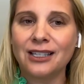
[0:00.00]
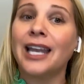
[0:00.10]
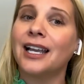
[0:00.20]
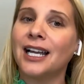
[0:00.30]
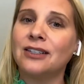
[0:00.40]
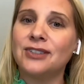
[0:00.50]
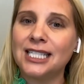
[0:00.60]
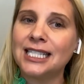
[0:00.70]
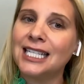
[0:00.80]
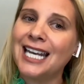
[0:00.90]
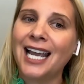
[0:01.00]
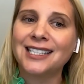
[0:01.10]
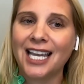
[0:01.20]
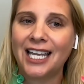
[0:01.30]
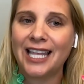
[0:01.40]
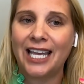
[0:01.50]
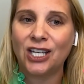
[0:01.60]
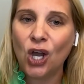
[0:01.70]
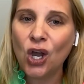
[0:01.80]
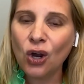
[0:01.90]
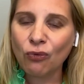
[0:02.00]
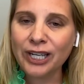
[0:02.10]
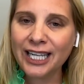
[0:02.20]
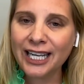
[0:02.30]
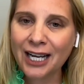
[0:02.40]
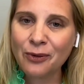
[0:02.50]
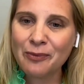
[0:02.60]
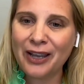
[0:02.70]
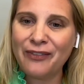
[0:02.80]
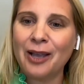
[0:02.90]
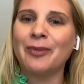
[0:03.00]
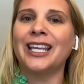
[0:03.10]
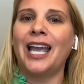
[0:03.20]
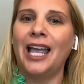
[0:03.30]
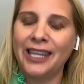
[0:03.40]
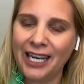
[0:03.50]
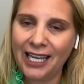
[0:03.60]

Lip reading: like kind of disconnect and then reconnect with my family, and then I